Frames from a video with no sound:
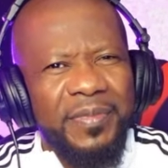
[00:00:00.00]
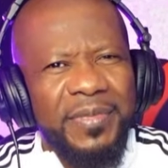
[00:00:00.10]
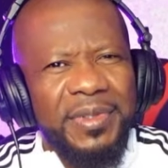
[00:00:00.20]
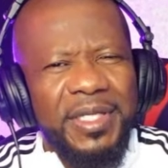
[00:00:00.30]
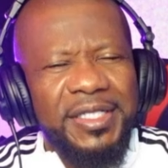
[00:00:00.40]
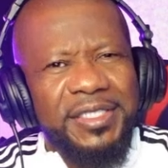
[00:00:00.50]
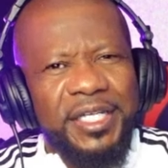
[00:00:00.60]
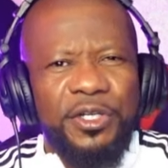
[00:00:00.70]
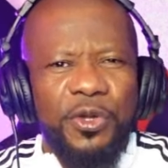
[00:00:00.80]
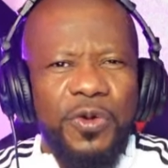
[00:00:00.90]
Instead of
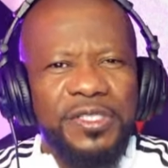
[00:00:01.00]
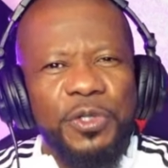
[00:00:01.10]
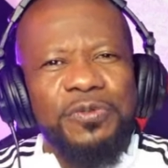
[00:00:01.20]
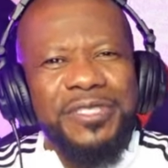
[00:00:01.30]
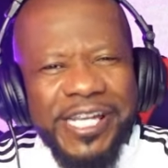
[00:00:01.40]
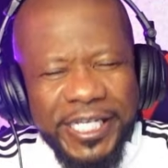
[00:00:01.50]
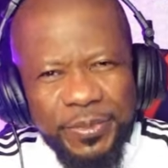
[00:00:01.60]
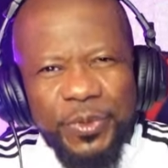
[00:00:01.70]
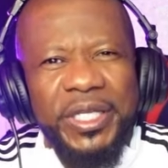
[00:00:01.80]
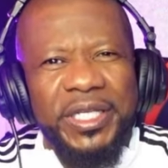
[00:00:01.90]
going so deep
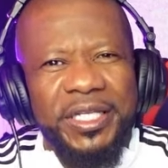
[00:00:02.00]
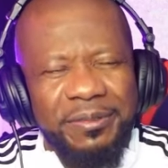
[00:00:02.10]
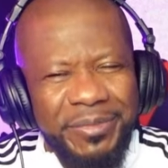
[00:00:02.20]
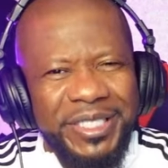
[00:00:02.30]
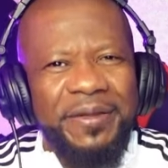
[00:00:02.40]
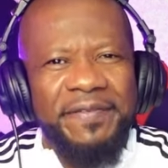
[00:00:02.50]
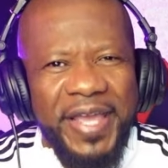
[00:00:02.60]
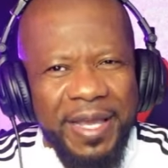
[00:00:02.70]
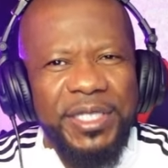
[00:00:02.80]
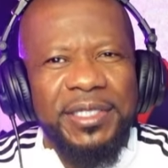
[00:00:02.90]
with it, with the
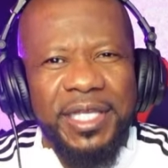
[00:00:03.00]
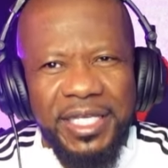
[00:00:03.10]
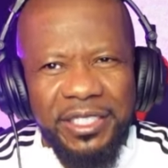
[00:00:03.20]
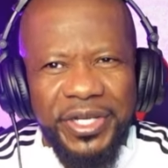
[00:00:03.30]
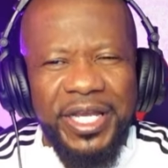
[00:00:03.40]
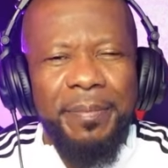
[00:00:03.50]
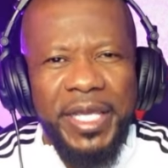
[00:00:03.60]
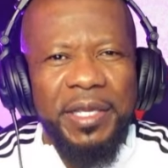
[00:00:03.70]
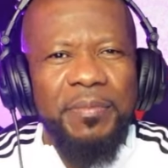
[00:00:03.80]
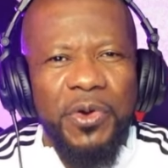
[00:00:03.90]
family thing, trying to make
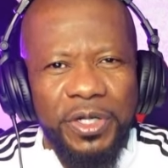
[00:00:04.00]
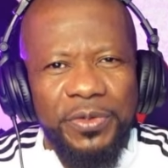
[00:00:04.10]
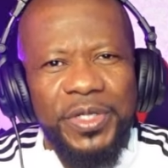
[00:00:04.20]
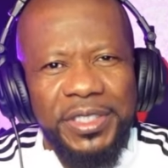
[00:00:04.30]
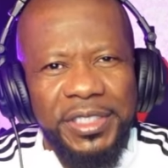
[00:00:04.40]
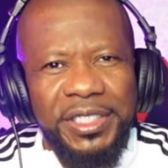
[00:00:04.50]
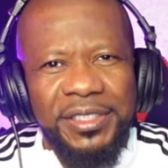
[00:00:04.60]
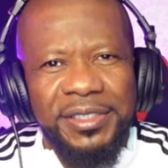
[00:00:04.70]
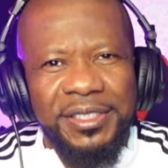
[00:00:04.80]
it more than what it is.